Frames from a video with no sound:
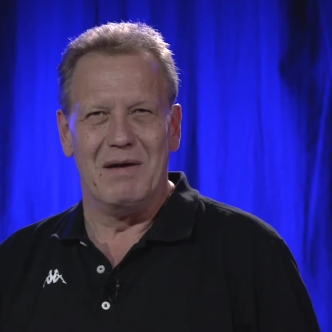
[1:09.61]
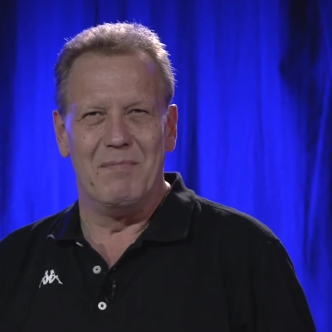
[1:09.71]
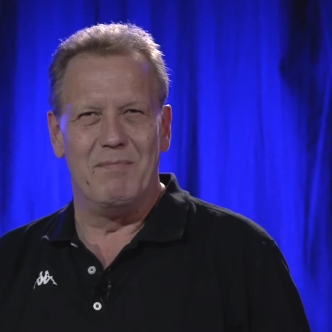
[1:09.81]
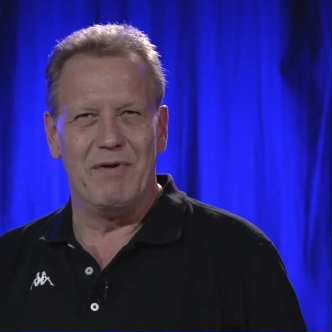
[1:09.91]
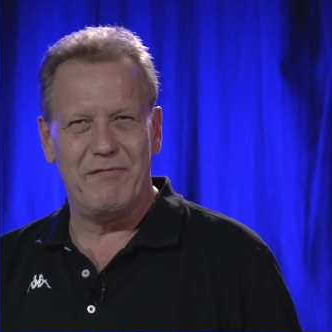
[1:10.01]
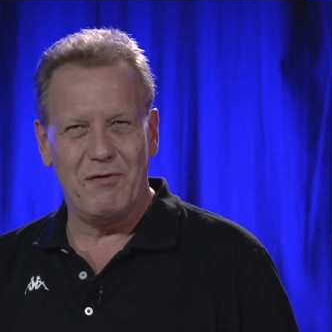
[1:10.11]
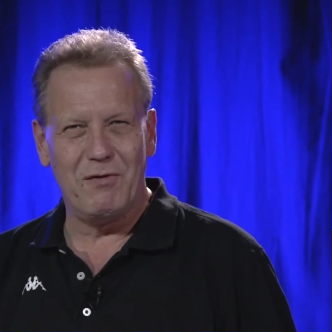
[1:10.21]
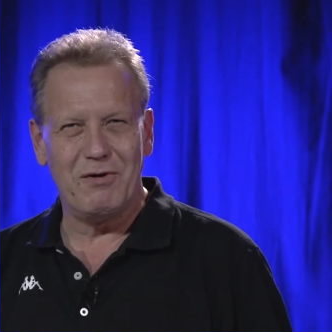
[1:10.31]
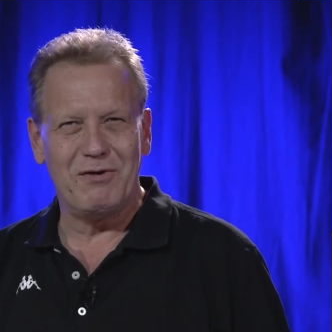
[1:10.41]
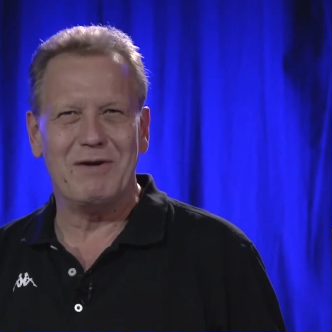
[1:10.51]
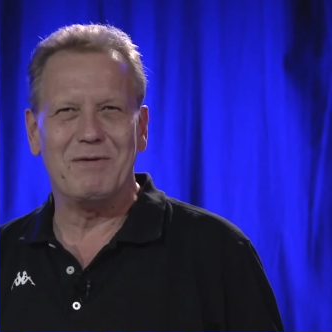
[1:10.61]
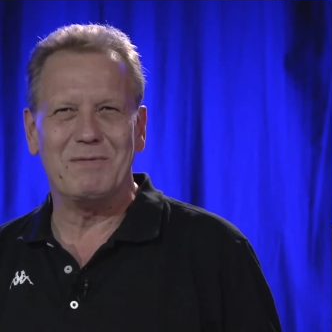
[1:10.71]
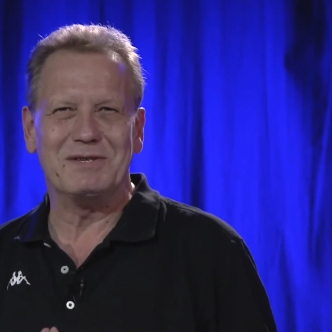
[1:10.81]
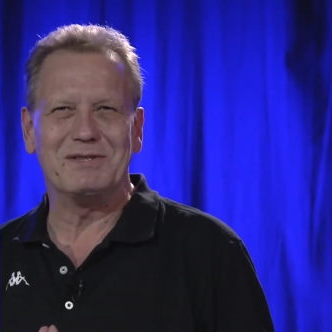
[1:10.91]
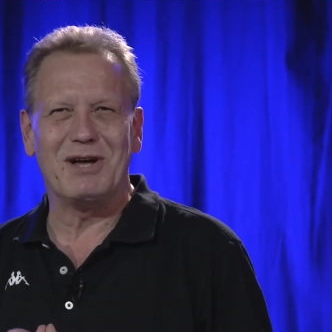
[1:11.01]
Before we
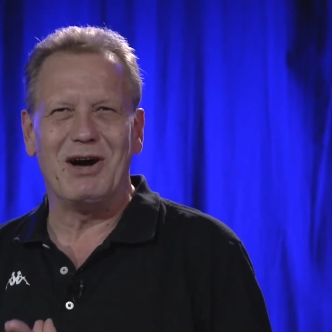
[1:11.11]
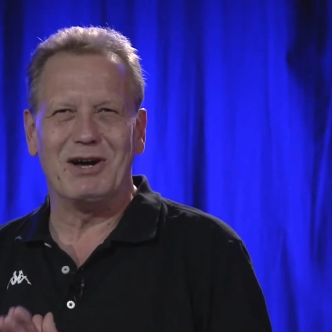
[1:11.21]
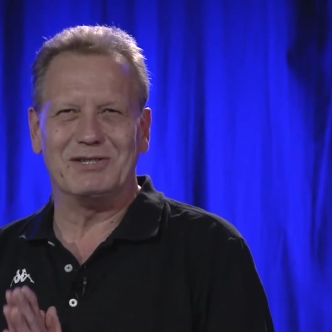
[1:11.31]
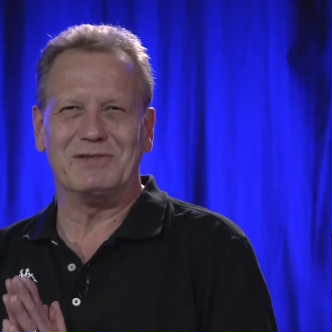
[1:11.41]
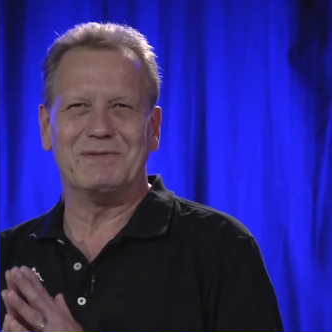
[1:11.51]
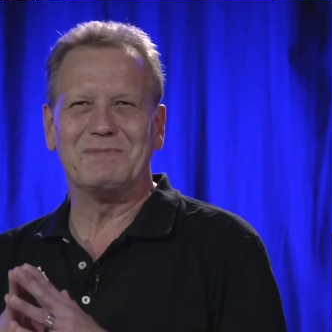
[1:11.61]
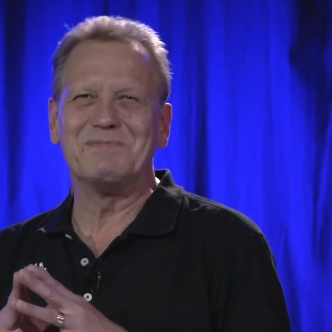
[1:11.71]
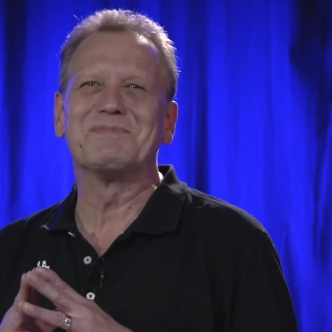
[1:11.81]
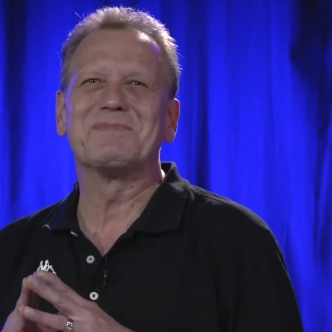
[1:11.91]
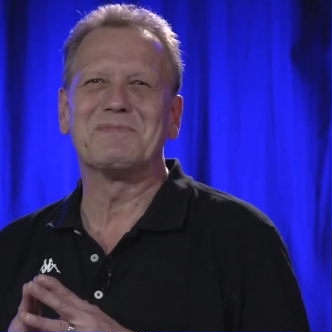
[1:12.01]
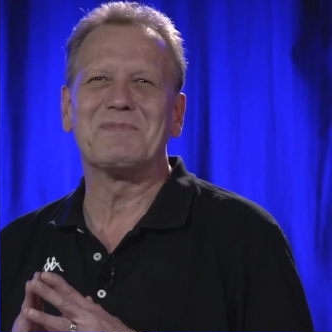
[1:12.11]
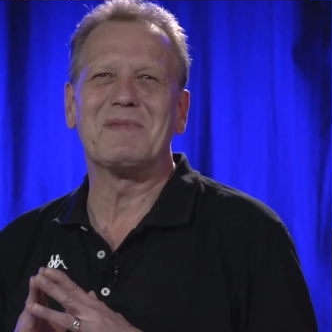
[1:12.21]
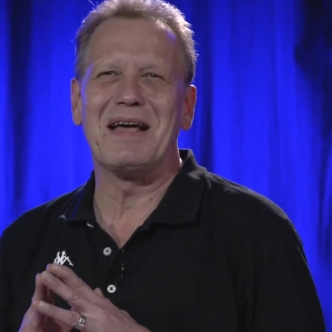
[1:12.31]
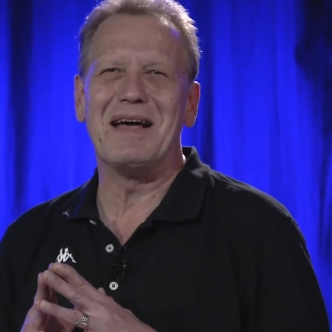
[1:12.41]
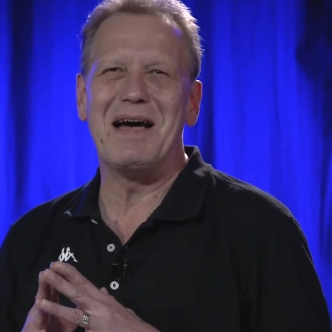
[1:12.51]
start
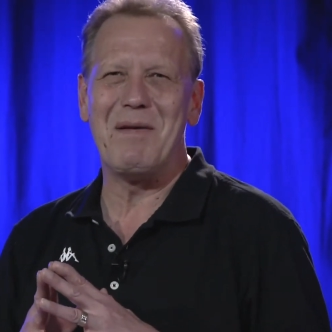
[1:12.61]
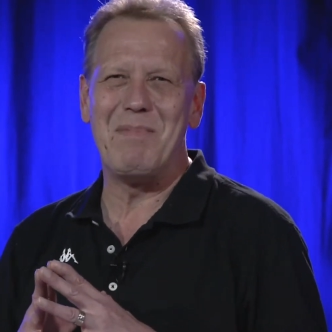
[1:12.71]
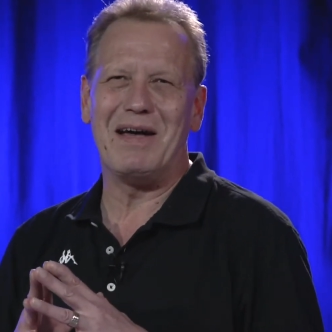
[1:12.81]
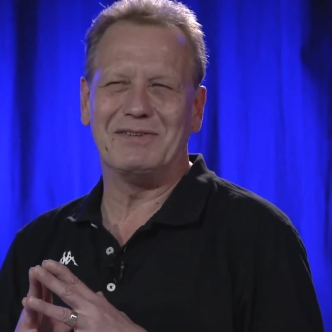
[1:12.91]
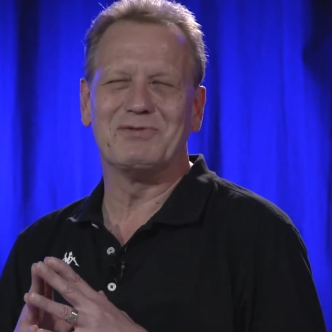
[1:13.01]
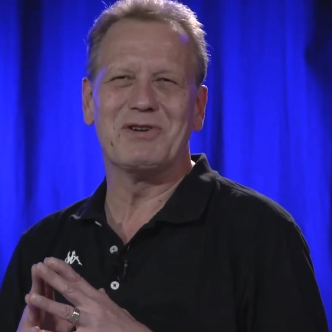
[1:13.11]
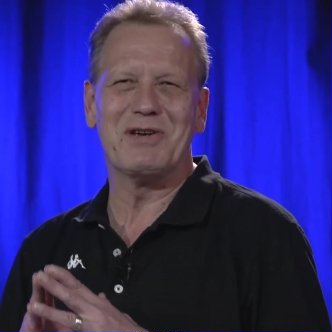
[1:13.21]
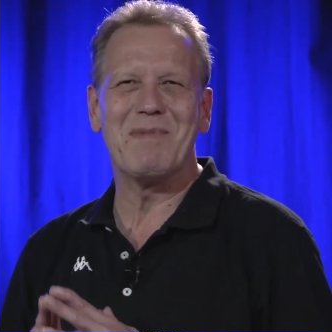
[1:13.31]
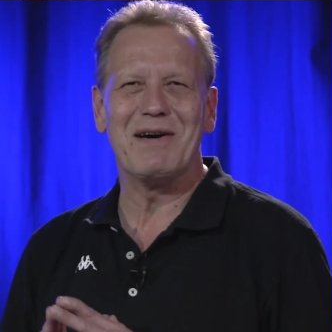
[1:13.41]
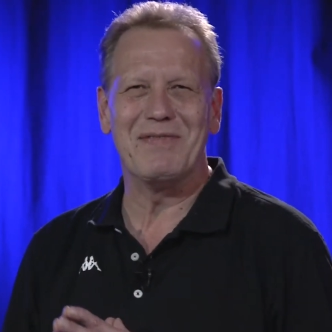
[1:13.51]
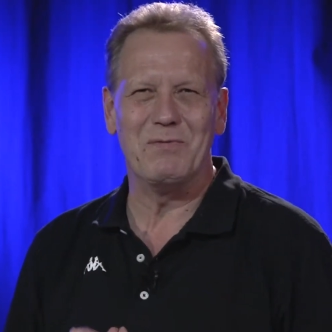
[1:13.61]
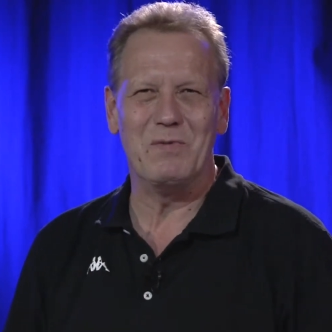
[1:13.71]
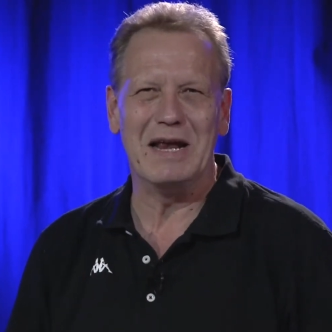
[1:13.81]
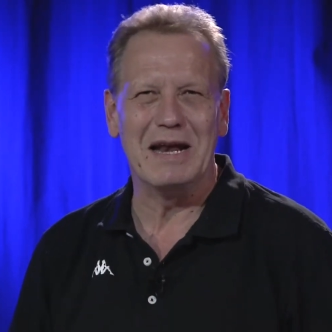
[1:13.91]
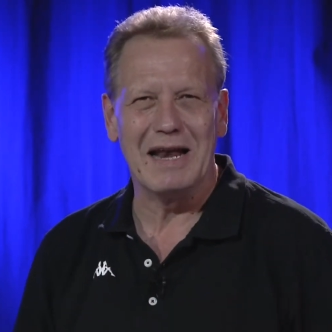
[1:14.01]
talking about the
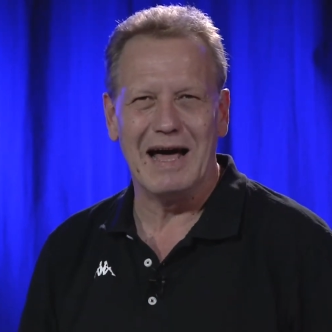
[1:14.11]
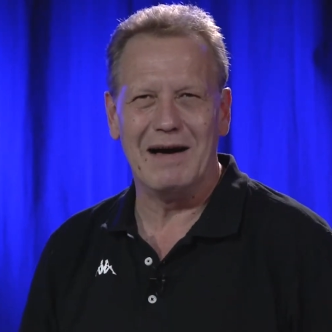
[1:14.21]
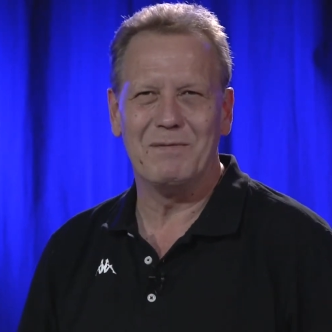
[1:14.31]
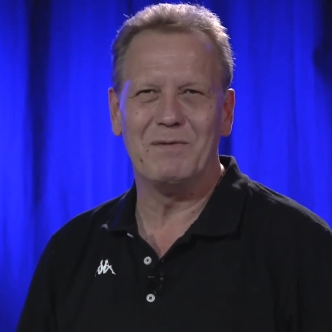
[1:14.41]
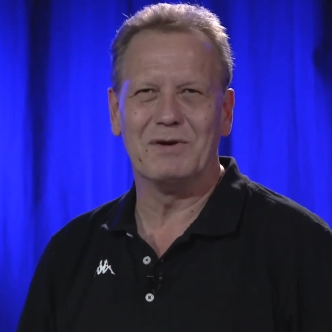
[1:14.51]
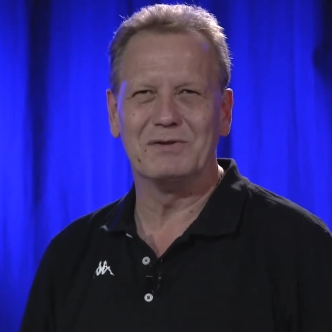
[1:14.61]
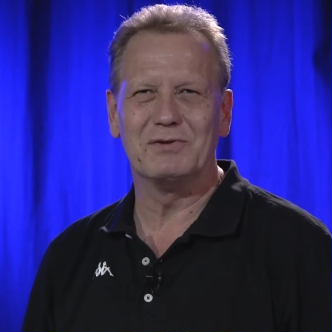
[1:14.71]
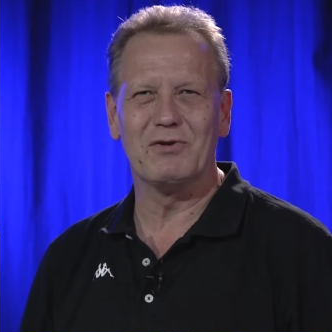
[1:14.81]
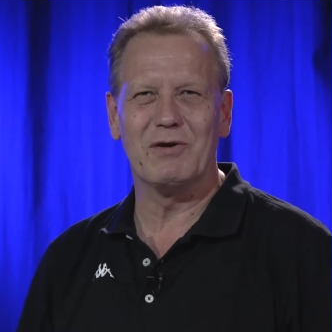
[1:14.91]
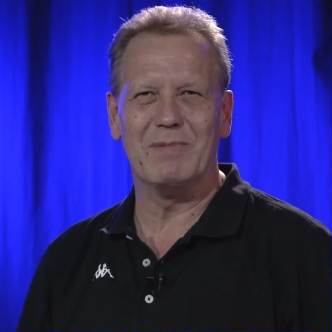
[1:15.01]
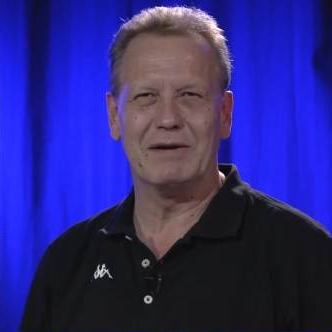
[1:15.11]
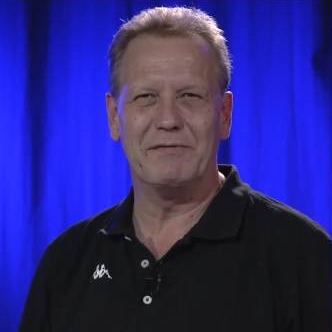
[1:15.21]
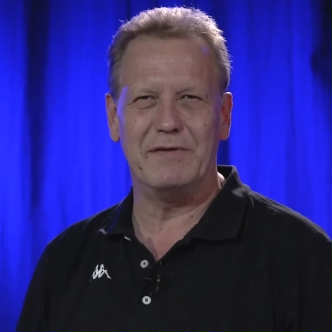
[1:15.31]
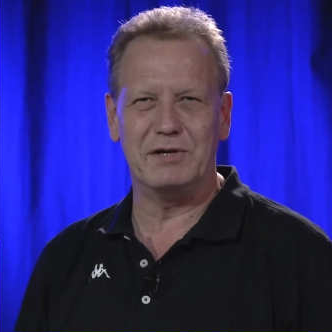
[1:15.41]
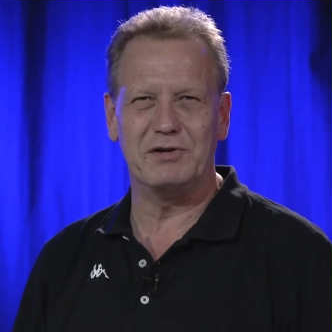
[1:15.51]
will, I want to talk about
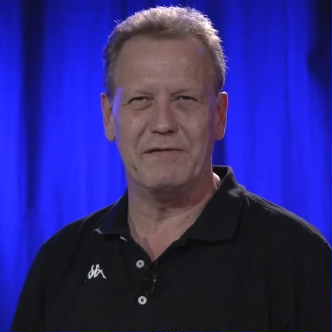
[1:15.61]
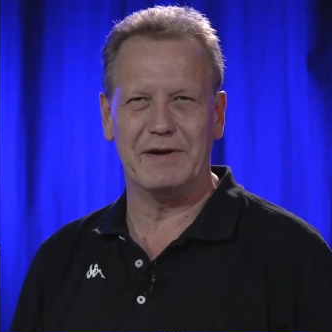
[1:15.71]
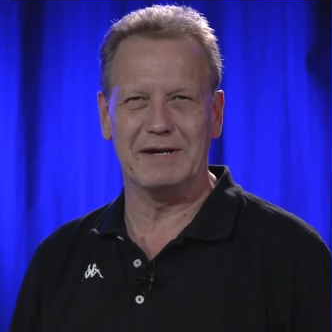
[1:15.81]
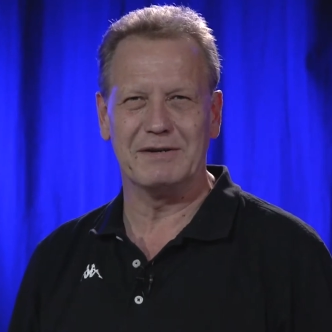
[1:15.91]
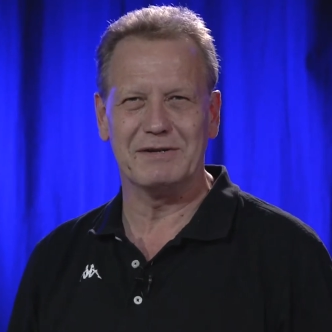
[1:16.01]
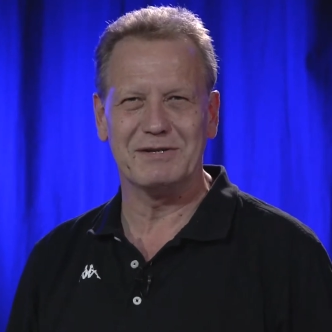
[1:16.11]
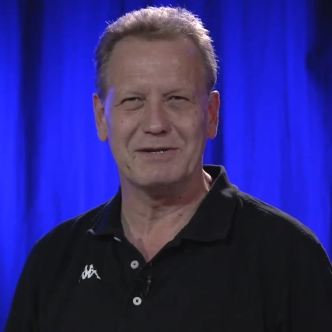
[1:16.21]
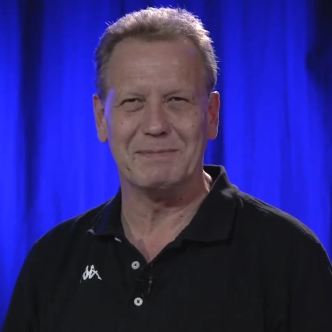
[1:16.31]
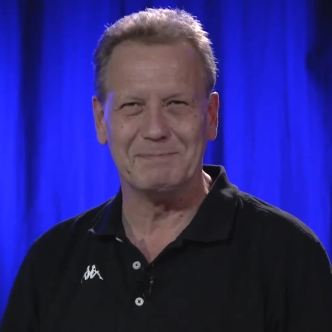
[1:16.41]
fish fingers.